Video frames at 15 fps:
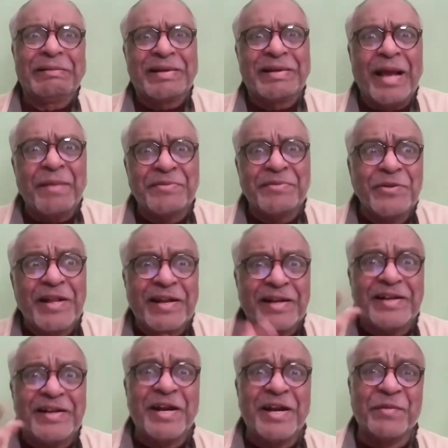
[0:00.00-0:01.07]
Capsule
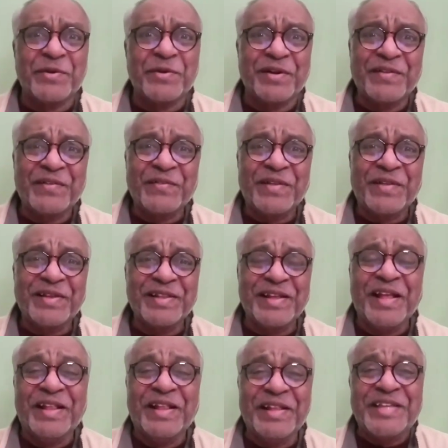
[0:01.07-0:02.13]
arkkanu. This
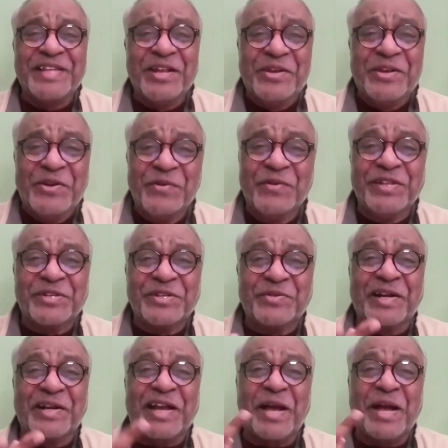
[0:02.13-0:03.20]
is a new, this
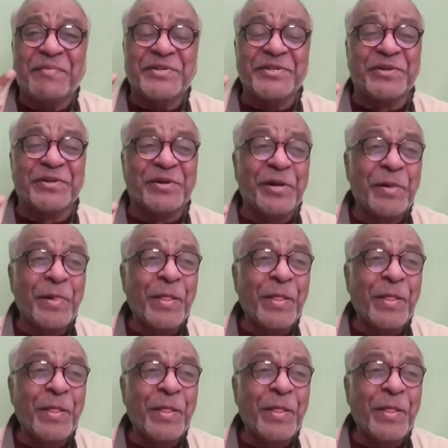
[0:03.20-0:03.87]
one capsule.